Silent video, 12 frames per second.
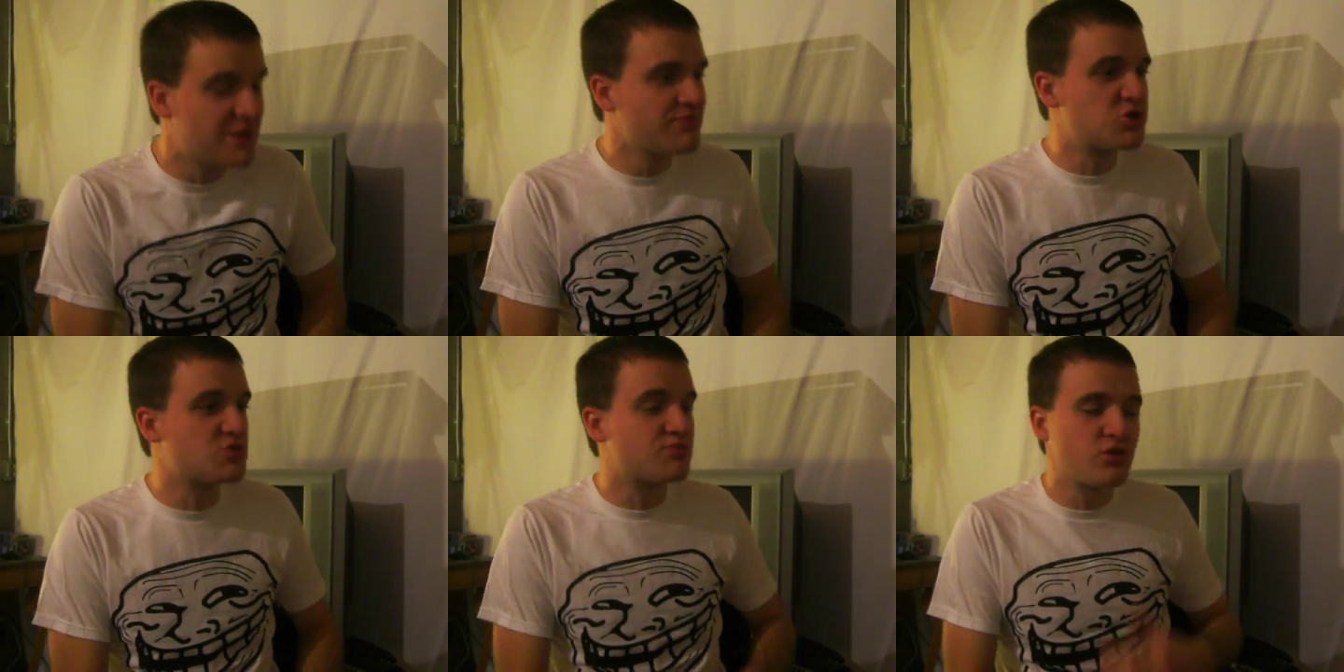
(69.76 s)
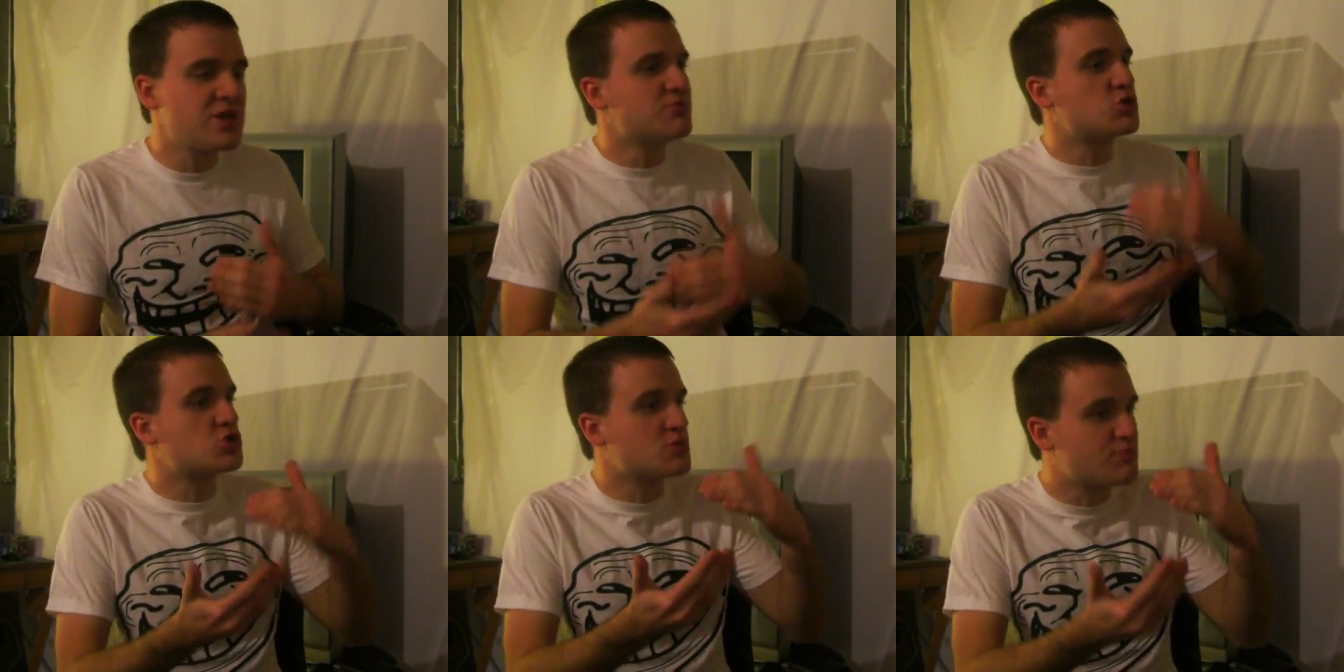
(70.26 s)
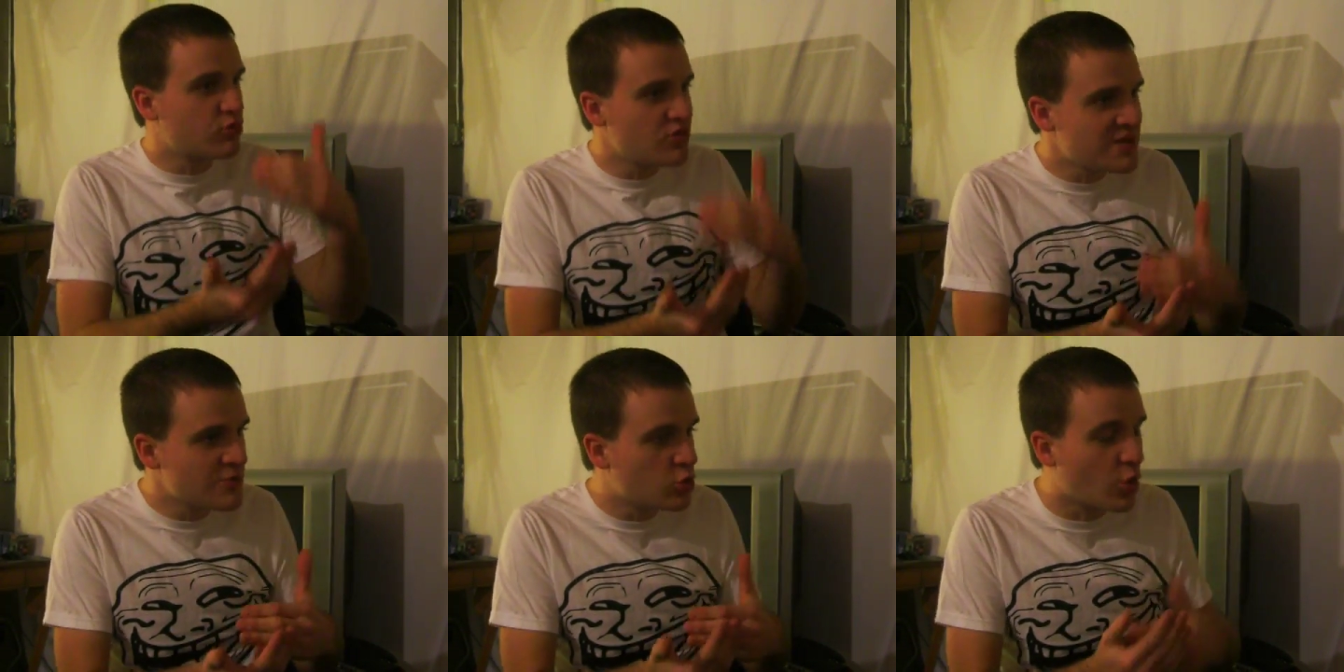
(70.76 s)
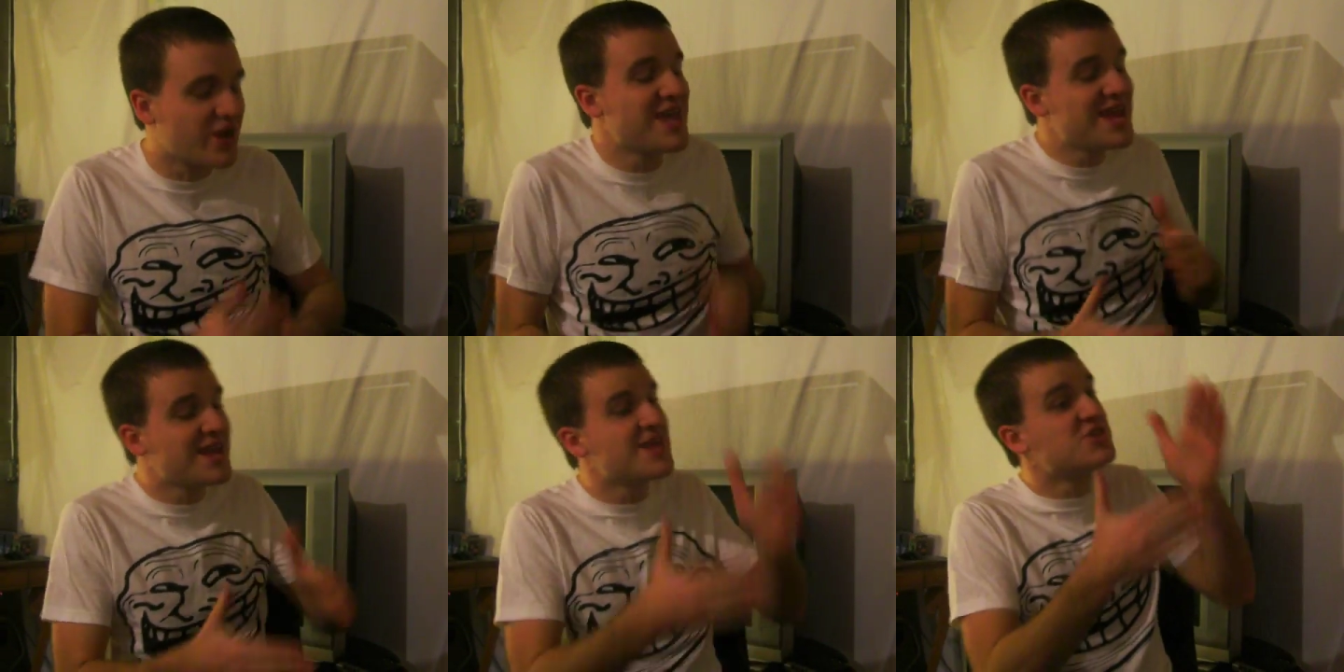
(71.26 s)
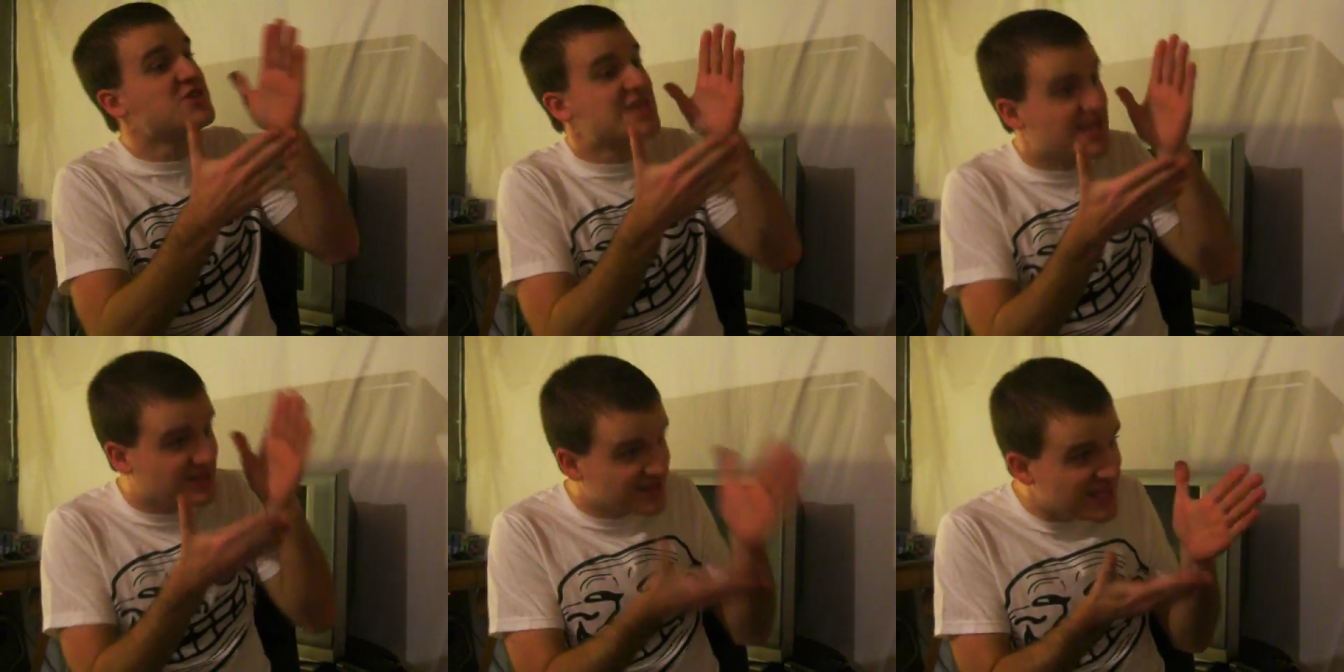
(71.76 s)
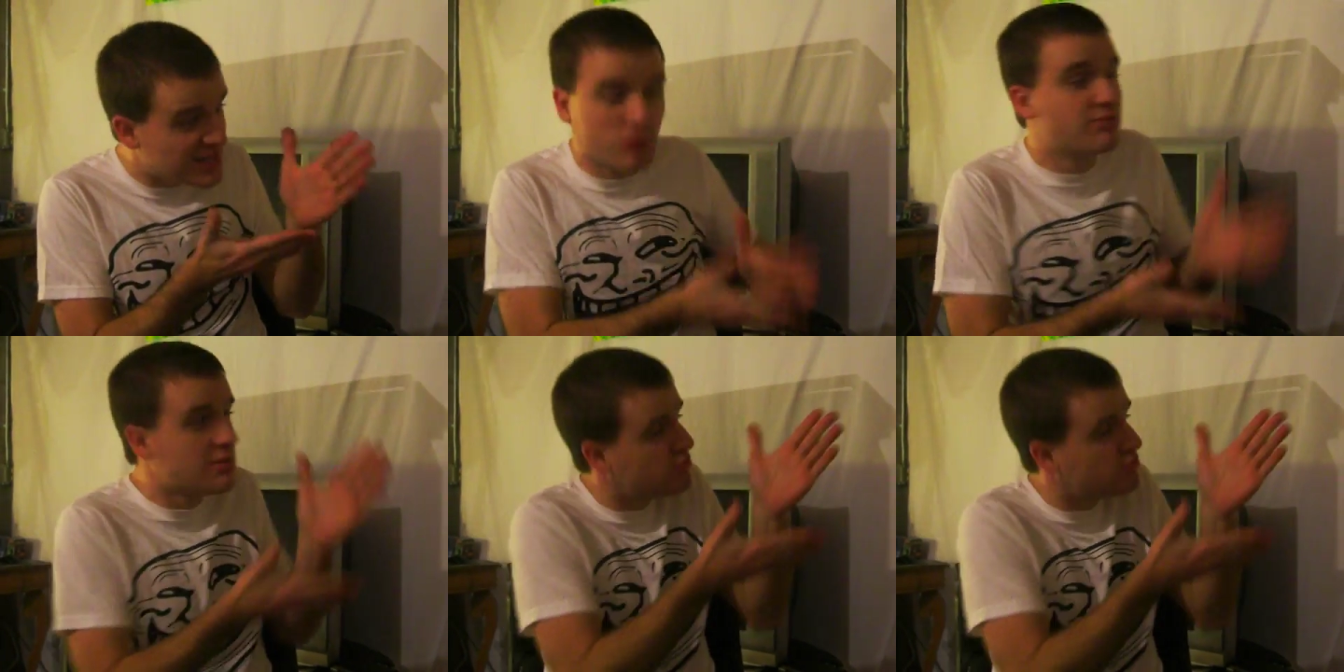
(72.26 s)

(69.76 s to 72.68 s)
The Supreme Court. It is illegal.